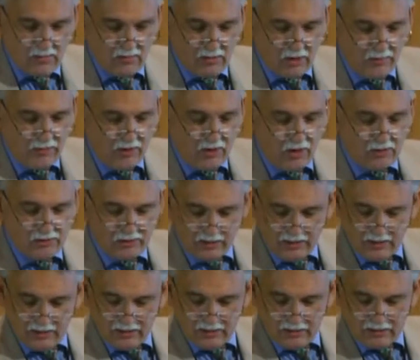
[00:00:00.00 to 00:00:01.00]
What we also
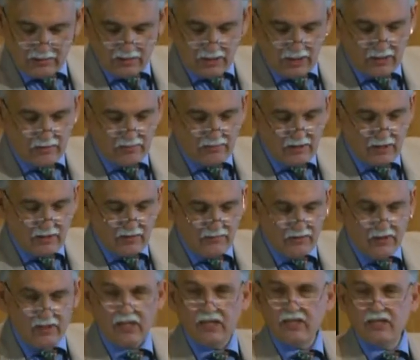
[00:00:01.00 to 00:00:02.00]
did at, at
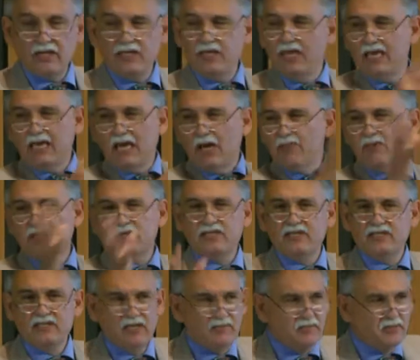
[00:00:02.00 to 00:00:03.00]
Cranfield, and then you capture
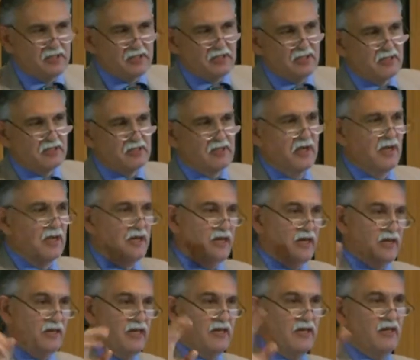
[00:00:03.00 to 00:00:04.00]
these images
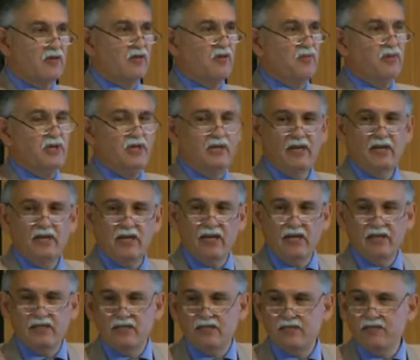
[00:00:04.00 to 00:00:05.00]
and you can
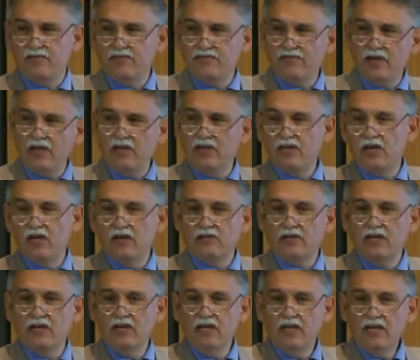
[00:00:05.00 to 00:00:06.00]
communicate this and find
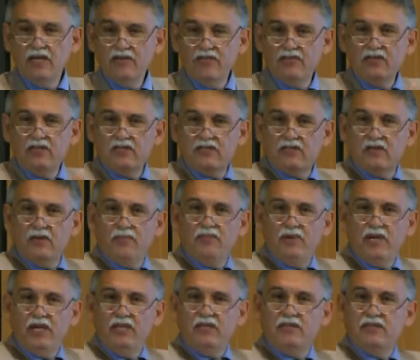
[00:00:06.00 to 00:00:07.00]
out if this a
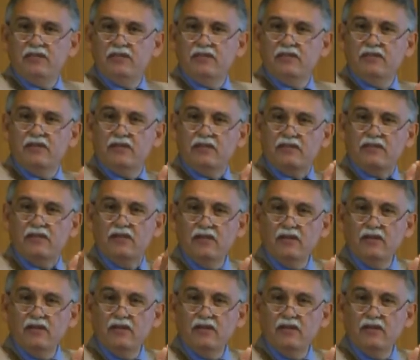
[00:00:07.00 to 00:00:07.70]
patient that